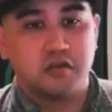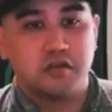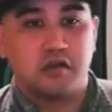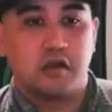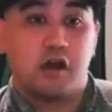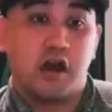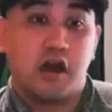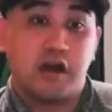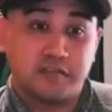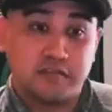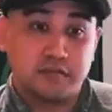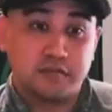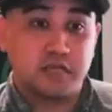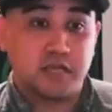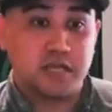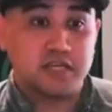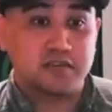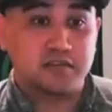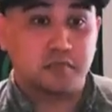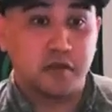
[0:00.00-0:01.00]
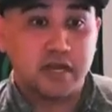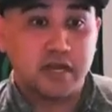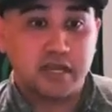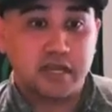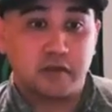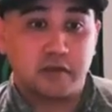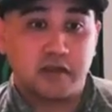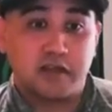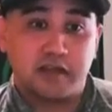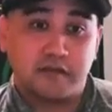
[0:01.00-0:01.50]
often because of
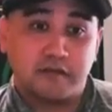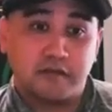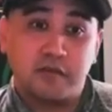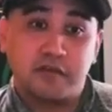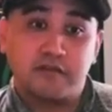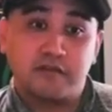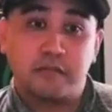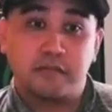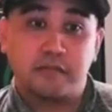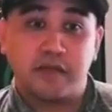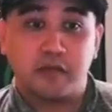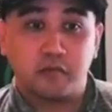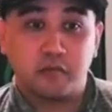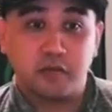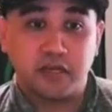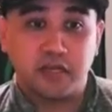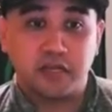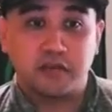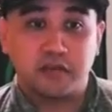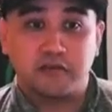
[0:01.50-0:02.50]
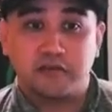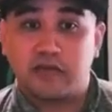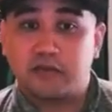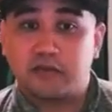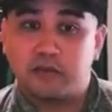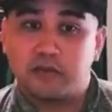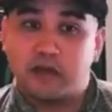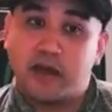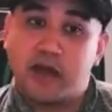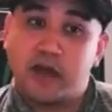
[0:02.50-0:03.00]
money, right? Like if you give up that reading, you're like,
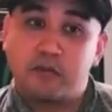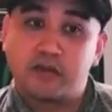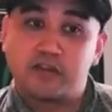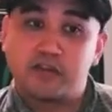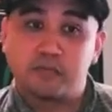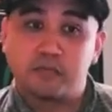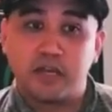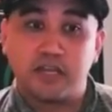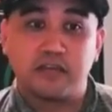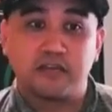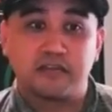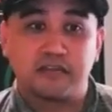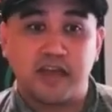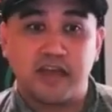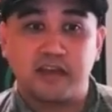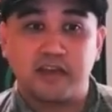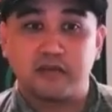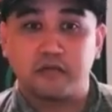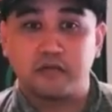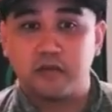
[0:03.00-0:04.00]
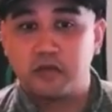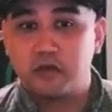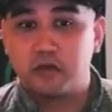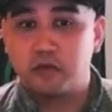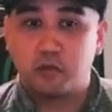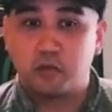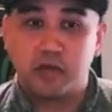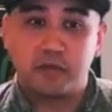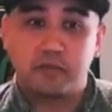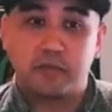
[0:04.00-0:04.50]
well, how much money is that, and
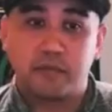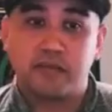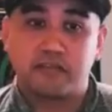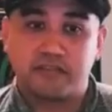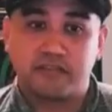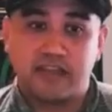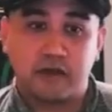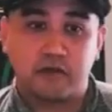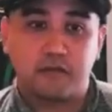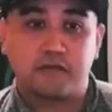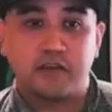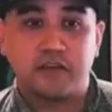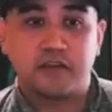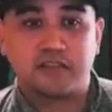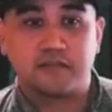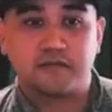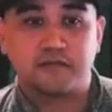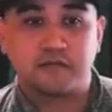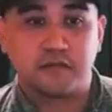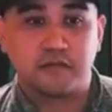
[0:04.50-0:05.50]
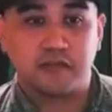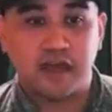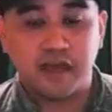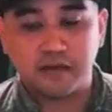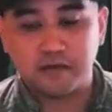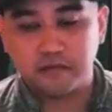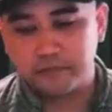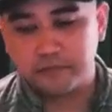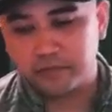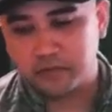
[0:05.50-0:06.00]
what am I sacrificing for
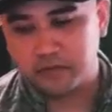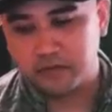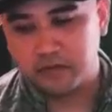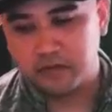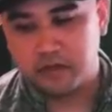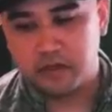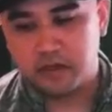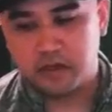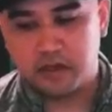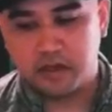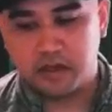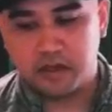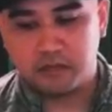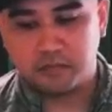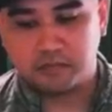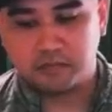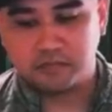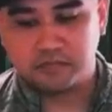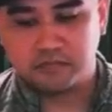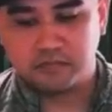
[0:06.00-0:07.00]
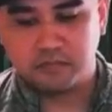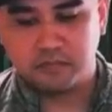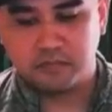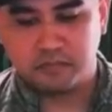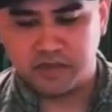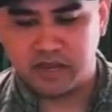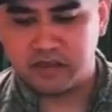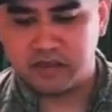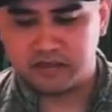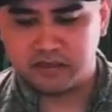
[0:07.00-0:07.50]
that?
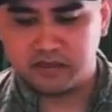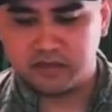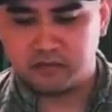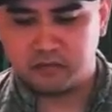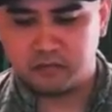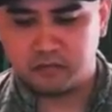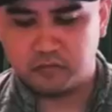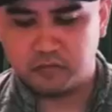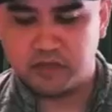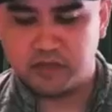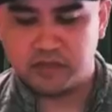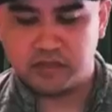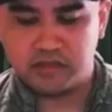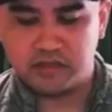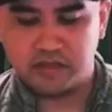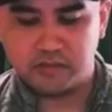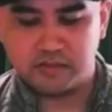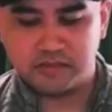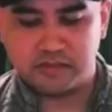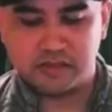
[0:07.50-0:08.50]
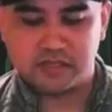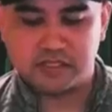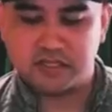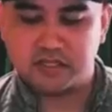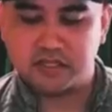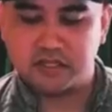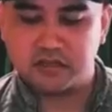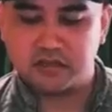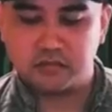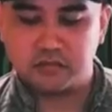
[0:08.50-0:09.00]
But I think we can think about that just a little bit